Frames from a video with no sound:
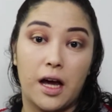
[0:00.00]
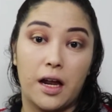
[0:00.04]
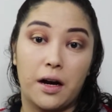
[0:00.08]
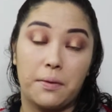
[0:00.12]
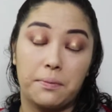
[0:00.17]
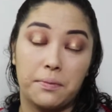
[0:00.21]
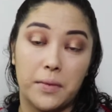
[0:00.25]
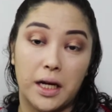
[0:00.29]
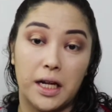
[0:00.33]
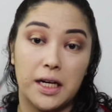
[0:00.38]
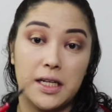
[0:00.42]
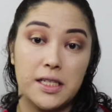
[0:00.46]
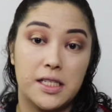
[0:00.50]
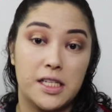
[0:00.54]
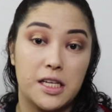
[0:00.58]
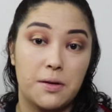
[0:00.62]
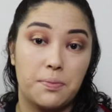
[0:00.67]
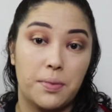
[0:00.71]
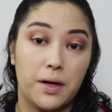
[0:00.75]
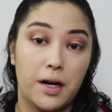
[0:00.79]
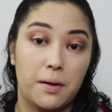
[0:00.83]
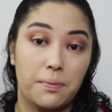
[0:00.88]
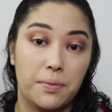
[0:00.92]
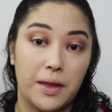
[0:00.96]
and I'm going to
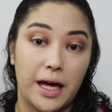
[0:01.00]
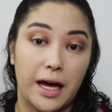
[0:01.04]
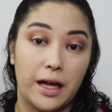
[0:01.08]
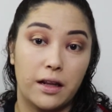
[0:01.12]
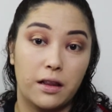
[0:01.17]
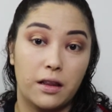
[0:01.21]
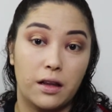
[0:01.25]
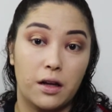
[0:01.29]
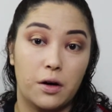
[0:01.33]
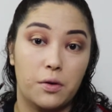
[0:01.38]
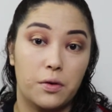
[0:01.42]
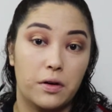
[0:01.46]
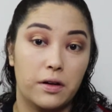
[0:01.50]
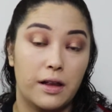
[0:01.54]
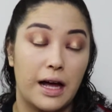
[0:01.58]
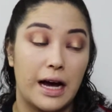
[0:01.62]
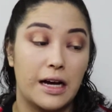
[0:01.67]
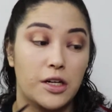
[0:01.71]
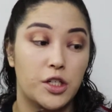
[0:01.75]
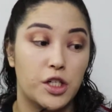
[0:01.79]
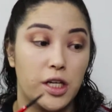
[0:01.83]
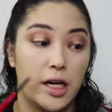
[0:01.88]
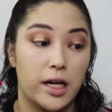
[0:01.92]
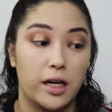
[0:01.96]
deepen up that lower
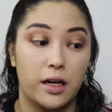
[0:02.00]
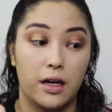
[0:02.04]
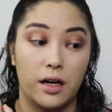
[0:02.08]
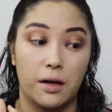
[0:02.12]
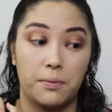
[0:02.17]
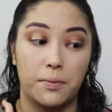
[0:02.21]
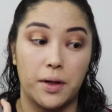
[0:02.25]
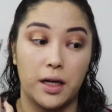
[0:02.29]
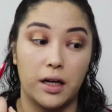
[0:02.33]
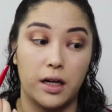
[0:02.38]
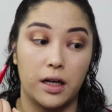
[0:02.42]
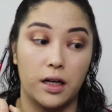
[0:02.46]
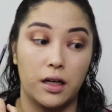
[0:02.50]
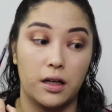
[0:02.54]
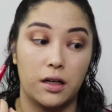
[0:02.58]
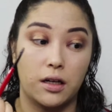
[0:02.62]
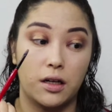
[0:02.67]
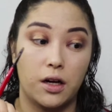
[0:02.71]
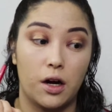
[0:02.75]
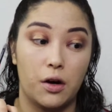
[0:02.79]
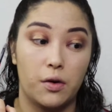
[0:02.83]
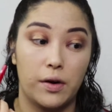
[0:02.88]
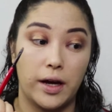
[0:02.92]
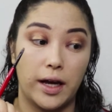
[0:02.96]
lash line, and I'm going to
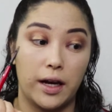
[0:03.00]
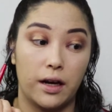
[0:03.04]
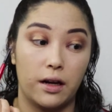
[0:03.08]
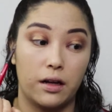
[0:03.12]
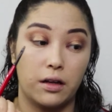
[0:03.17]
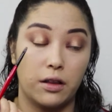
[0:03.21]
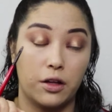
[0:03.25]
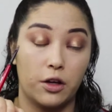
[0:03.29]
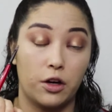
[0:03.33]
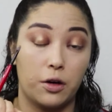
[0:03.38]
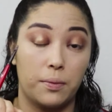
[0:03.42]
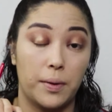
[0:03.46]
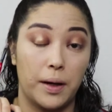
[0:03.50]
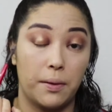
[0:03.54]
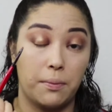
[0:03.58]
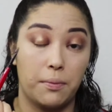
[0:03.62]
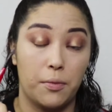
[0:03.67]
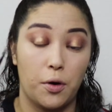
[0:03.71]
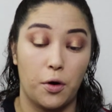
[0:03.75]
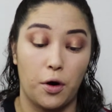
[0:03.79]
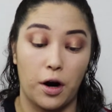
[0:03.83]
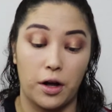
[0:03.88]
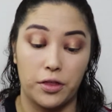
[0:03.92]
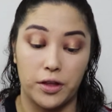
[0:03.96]
go in a little bit
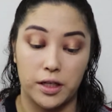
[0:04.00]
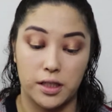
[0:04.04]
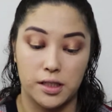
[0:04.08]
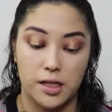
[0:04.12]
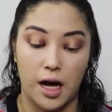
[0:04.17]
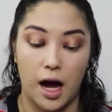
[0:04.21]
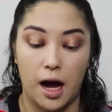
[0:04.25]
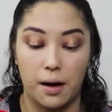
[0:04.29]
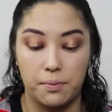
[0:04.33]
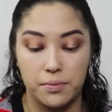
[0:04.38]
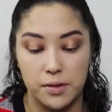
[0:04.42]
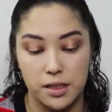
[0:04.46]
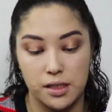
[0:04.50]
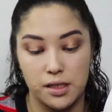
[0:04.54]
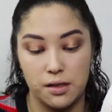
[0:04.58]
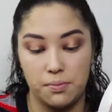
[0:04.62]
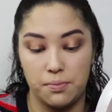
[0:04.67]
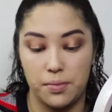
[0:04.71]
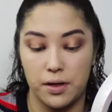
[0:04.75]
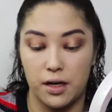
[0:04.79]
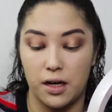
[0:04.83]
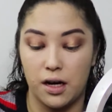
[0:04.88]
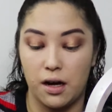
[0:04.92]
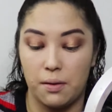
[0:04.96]
more on the top to
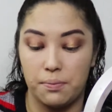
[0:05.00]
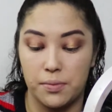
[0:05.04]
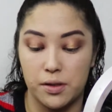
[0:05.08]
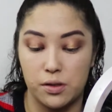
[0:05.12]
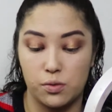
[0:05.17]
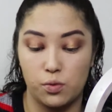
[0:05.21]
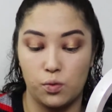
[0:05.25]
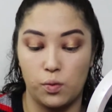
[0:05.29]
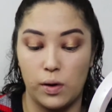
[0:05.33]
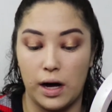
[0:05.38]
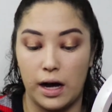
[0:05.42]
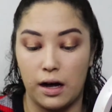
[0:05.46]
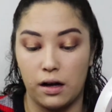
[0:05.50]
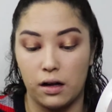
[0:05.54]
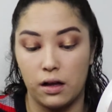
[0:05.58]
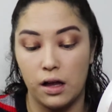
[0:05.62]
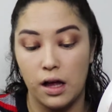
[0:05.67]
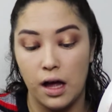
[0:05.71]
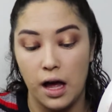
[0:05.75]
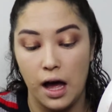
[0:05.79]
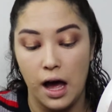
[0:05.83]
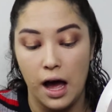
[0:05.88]
deepen it up as well.